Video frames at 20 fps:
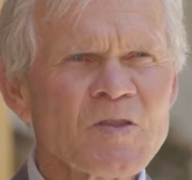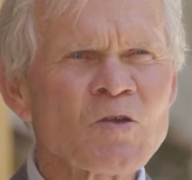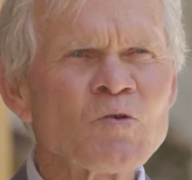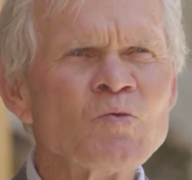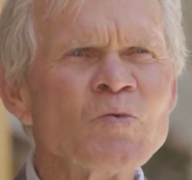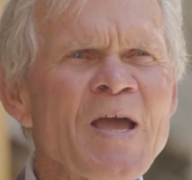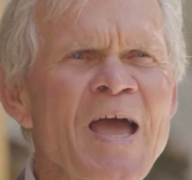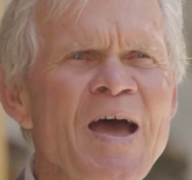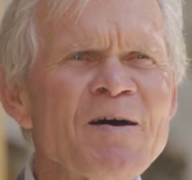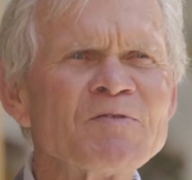
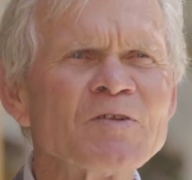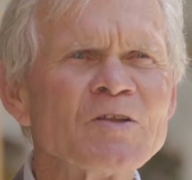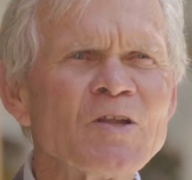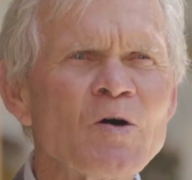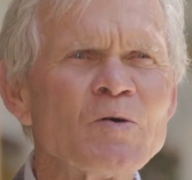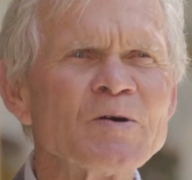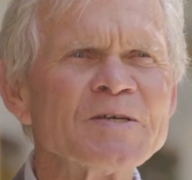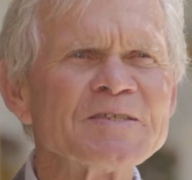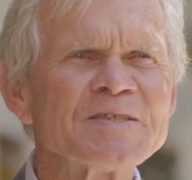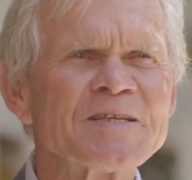we have the
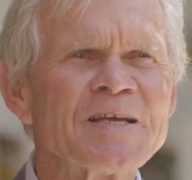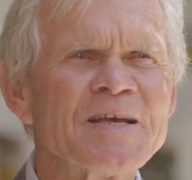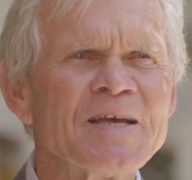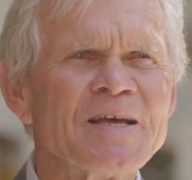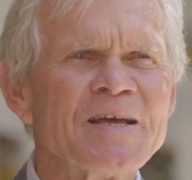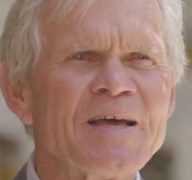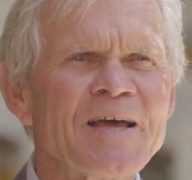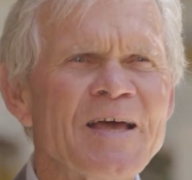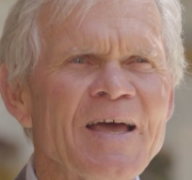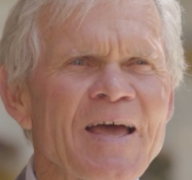lowest
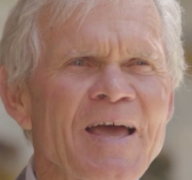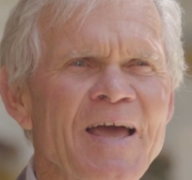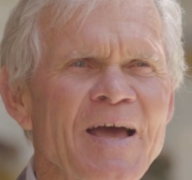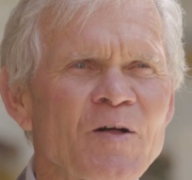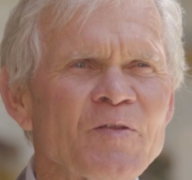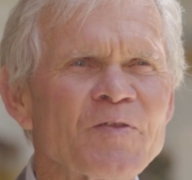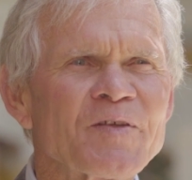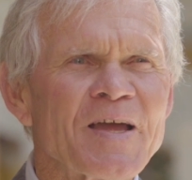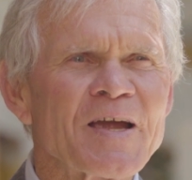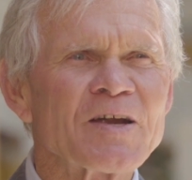
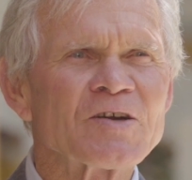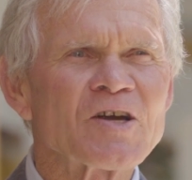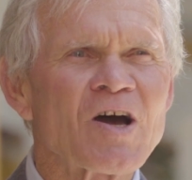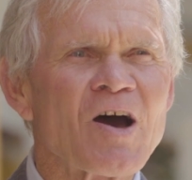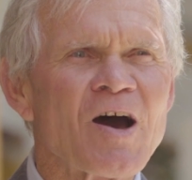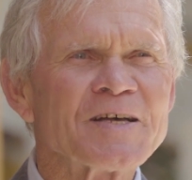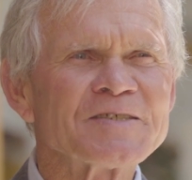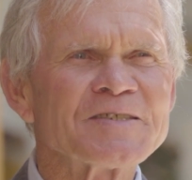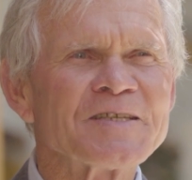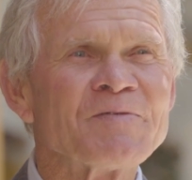healthcare
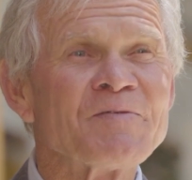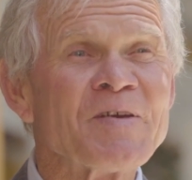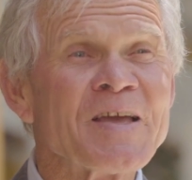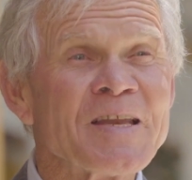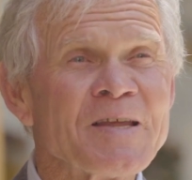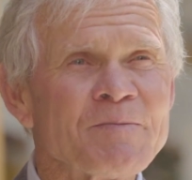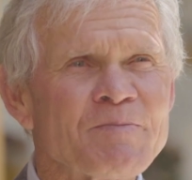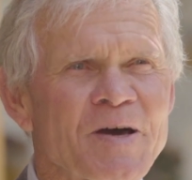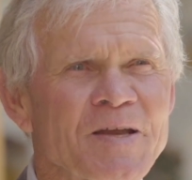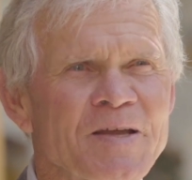cost of
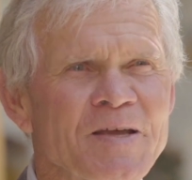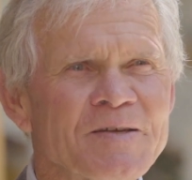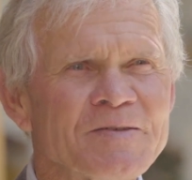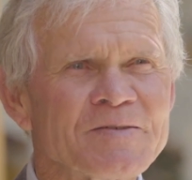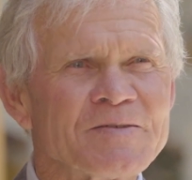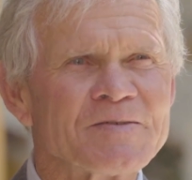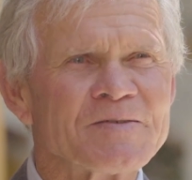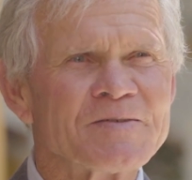anybody.